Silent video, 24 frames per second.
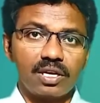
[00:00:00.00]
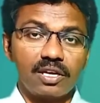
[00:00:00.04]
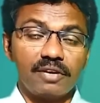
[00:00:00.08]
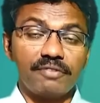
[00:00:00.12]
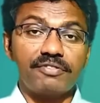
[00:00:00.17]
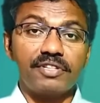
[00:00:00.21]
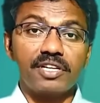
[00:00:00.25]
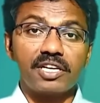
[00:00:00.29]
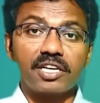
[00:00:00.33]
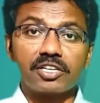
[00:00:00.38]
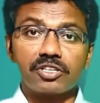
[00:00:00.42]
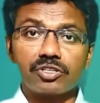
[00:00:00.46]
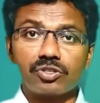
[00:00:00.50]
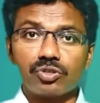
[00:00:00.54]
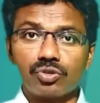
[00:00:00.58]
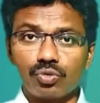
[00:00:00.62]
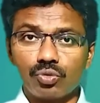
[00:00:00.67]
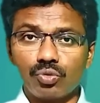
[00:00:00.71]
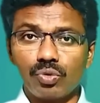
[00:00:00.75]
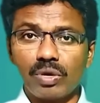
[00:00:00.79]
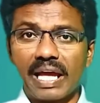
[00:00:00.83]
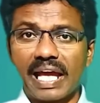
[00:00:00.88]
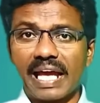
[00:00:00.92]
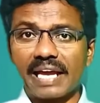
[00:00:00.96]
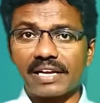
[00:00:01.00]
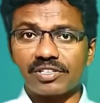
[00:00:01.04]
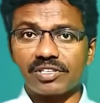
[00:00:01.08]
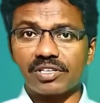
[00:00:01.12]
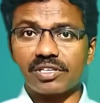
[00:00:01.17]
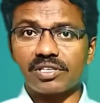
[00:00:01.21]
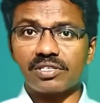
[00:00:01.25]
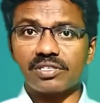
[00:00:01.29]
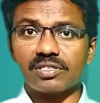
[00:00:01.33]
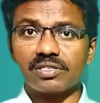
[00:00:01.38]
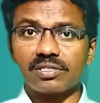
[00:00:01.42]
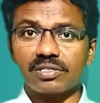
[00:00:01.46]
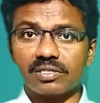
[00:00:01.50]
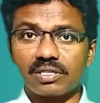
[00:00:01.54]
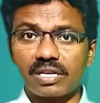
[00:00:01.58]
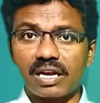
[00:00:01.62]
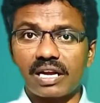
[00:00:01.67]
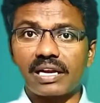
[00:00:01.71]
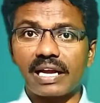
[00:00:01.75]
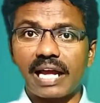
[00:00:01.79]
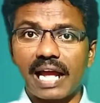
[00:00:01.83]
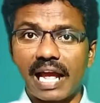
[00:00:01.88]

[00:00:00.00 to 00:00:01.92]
If there are two actions that